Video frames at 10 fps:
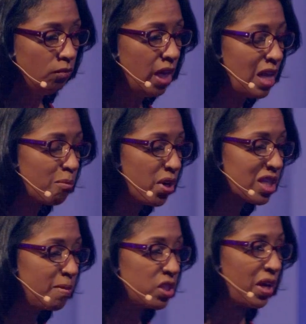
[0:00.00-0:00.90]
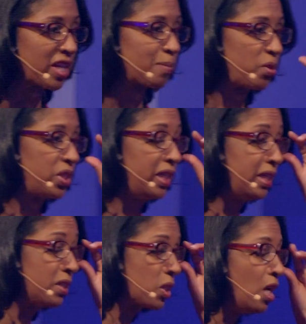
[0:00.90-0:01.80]
And that brings me to
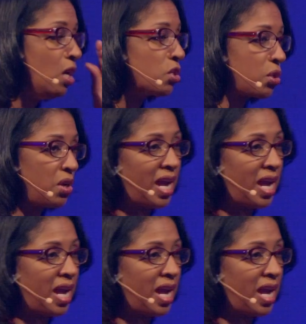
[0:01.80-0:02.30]
expertise. So you